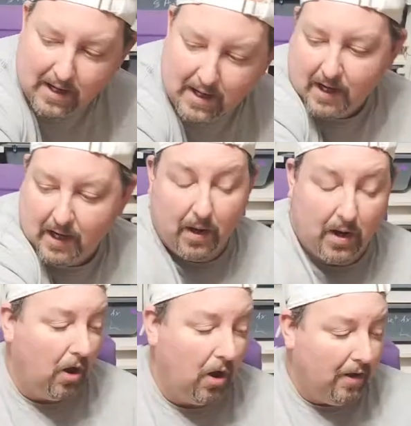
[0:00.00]
You know, and
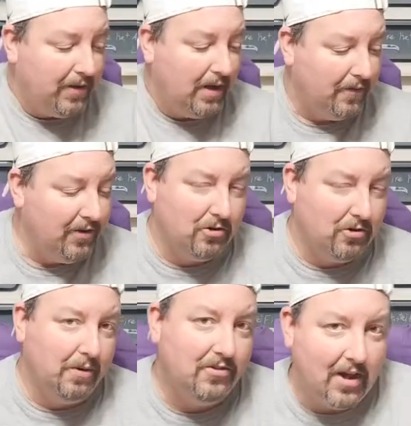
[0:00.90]
all of the visual
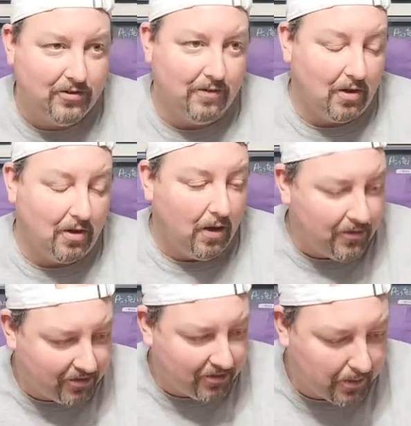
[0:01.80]
recessives
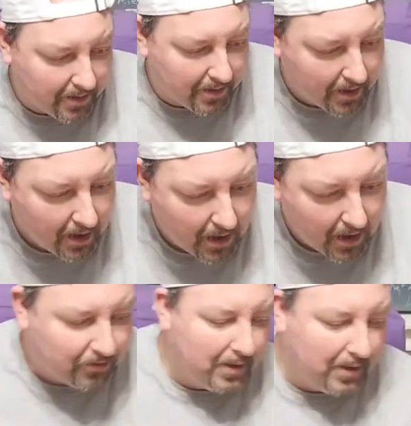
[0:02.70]
also,
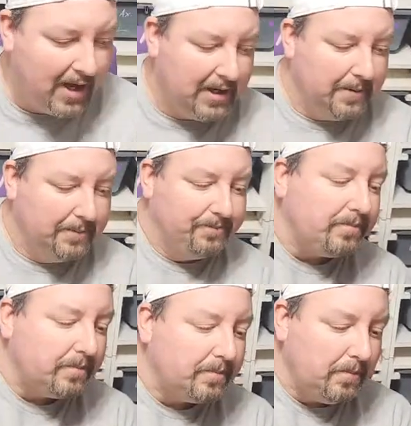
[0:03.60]
so like,
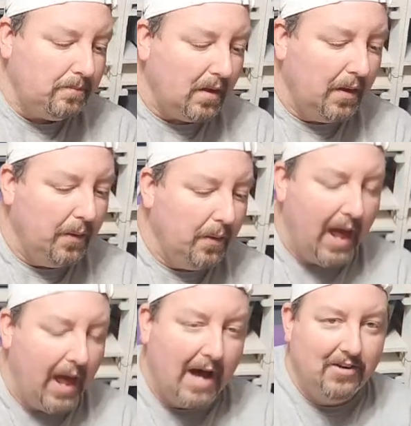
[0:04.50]
would
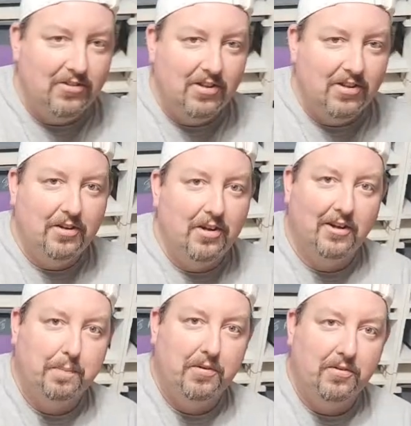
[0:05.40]
have a
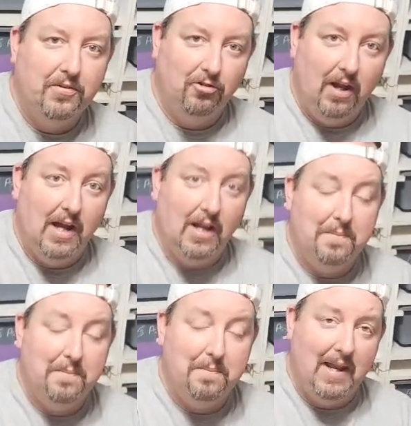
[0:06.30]
66% chance
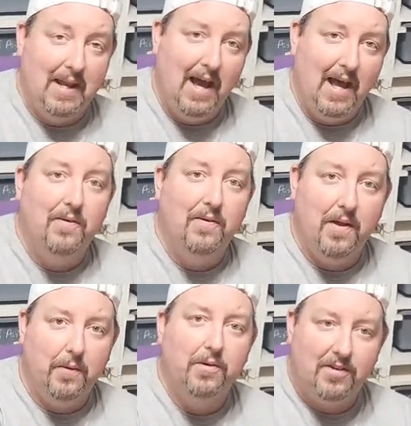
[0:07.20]
of being het for the
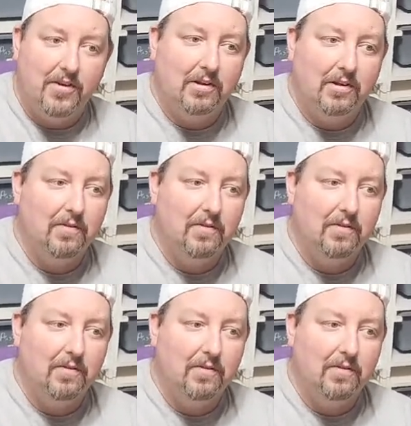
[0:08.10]
other recessive.